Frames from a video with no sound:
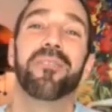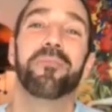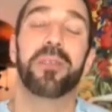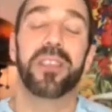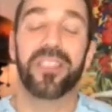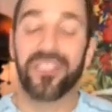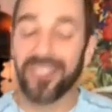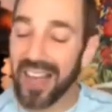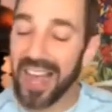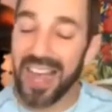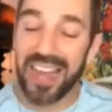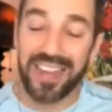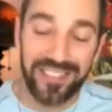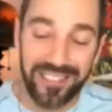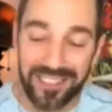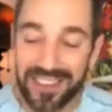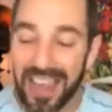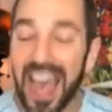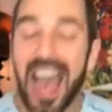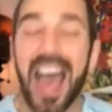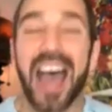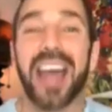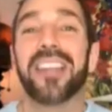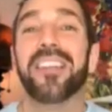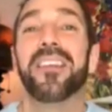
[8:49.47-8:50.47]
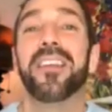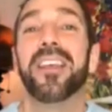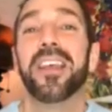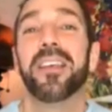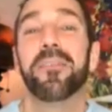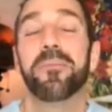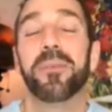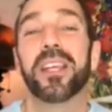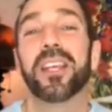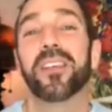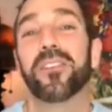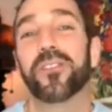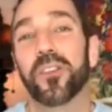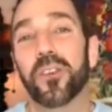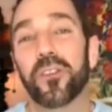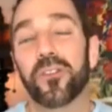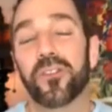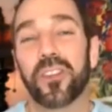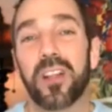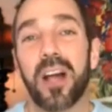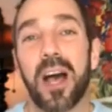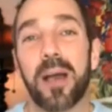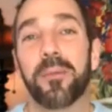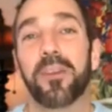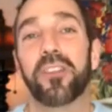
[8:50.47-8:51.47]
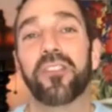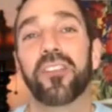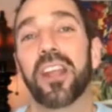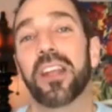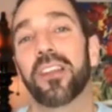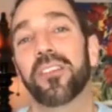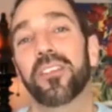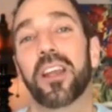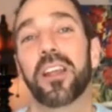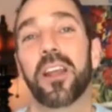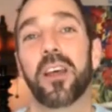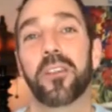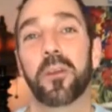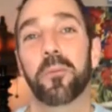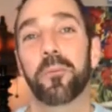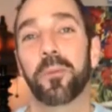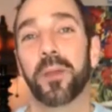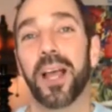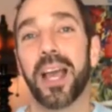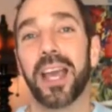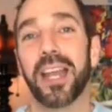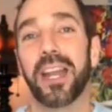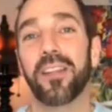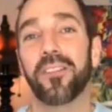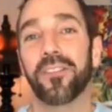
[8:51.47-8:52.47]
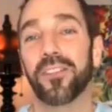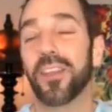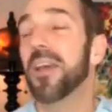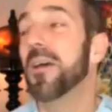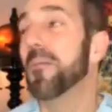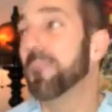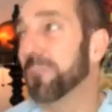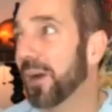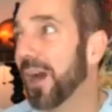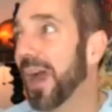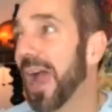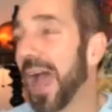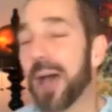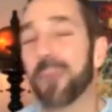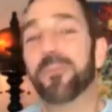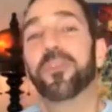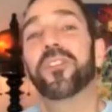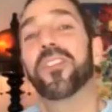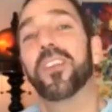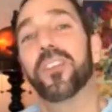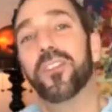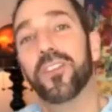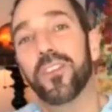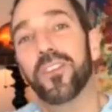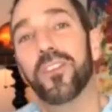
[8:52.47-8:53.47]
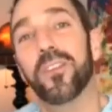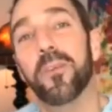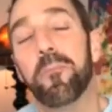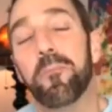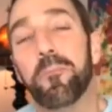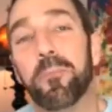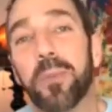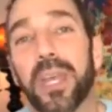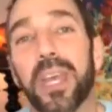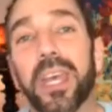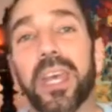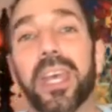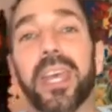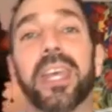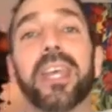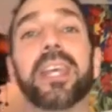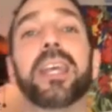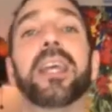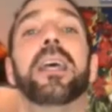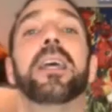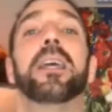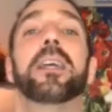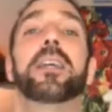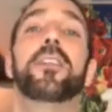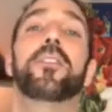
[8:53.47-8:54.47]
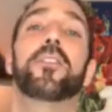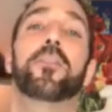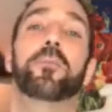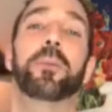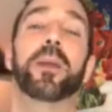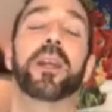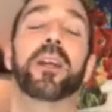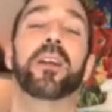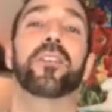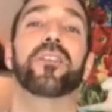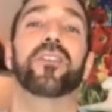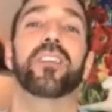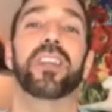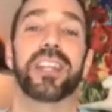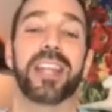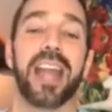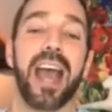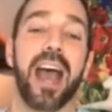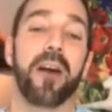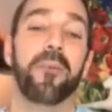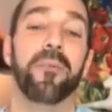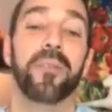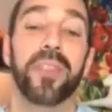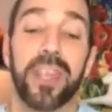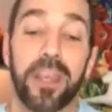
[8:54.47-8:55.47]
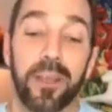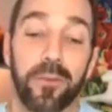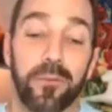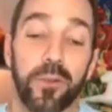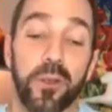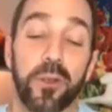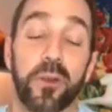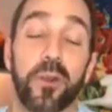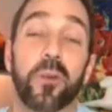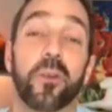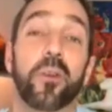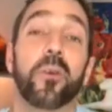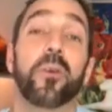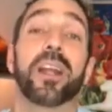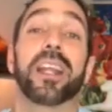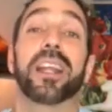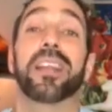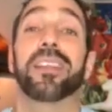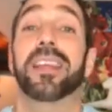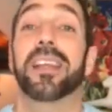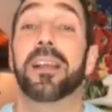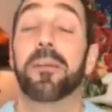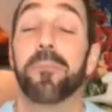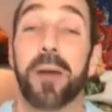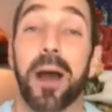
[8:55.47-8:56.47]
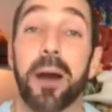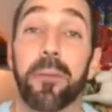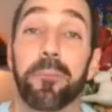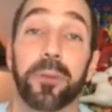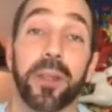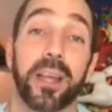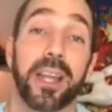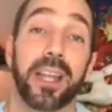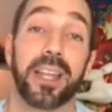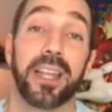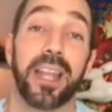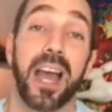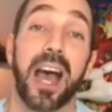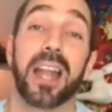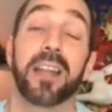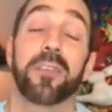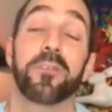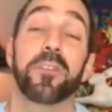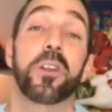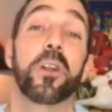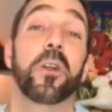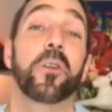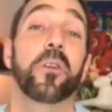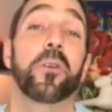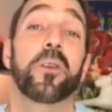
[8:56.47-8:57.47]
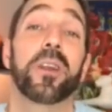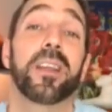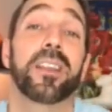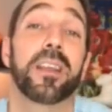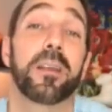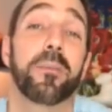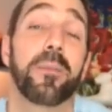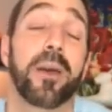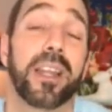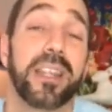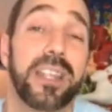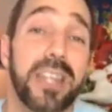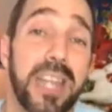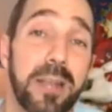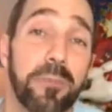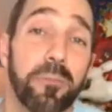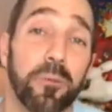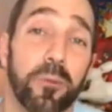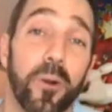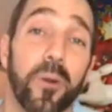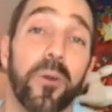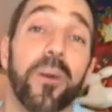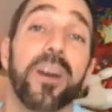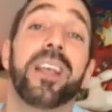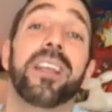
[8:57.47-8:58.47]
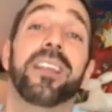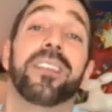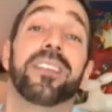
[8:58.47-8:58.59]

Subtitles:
Besides that, because there's climate change on other planets, perhaps this is a big conspiracy. Now, if you don't know anything about Planet Nine, if you don't know anything about Nibiru,